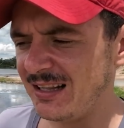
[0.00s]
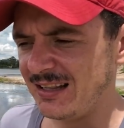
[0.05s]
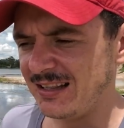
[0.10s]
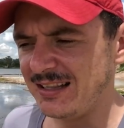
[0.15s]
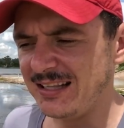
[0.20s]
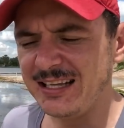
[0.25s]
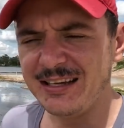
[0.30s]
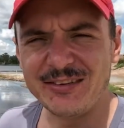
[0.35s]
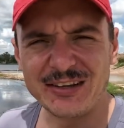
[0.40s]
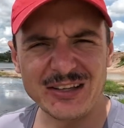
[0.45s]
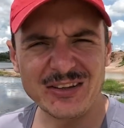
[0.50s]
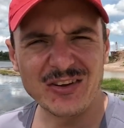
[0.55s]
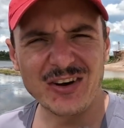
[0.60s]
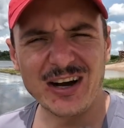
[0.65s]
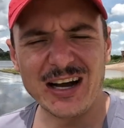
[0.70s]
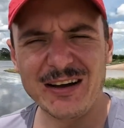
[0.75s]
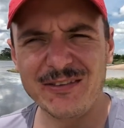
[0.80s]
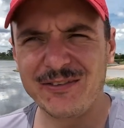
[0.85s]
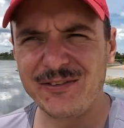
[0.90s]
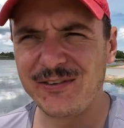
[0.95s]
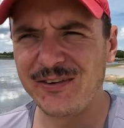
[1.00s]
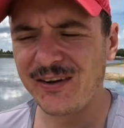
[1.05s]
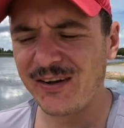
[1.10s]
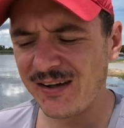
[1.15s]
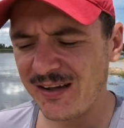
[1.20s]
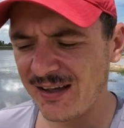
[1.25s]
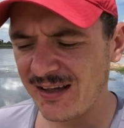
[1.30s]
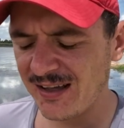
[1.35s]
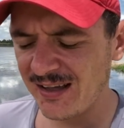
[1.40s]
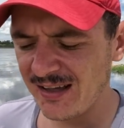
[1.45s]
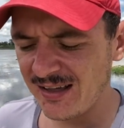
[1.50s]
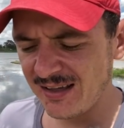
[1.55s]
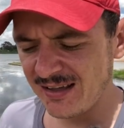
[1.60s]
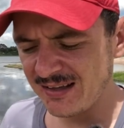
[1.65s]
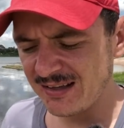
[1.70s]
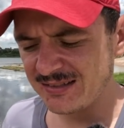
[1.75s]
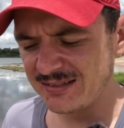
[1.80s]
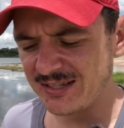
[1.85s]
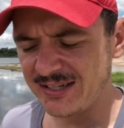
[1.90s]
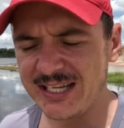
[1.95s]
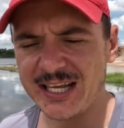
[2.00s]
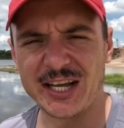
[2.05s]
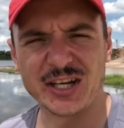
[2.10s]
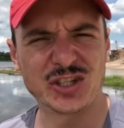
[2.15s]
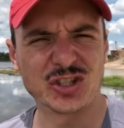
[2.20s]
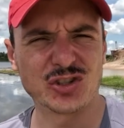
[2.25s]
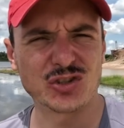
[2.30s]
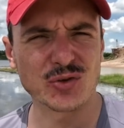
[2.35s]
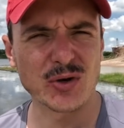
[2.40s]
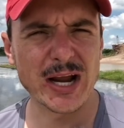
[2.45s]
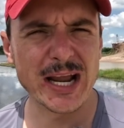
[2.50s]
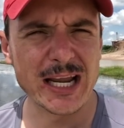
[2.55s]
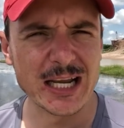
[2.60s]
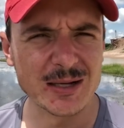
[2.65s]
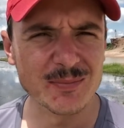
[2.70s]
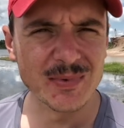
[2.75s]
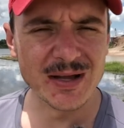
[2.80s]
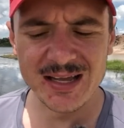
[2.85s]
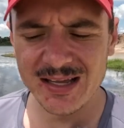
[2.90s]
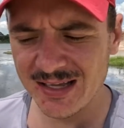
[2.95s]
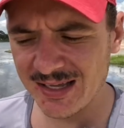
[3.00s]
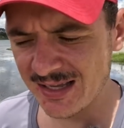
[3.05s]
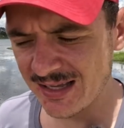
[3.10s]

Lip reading: living life to the extreme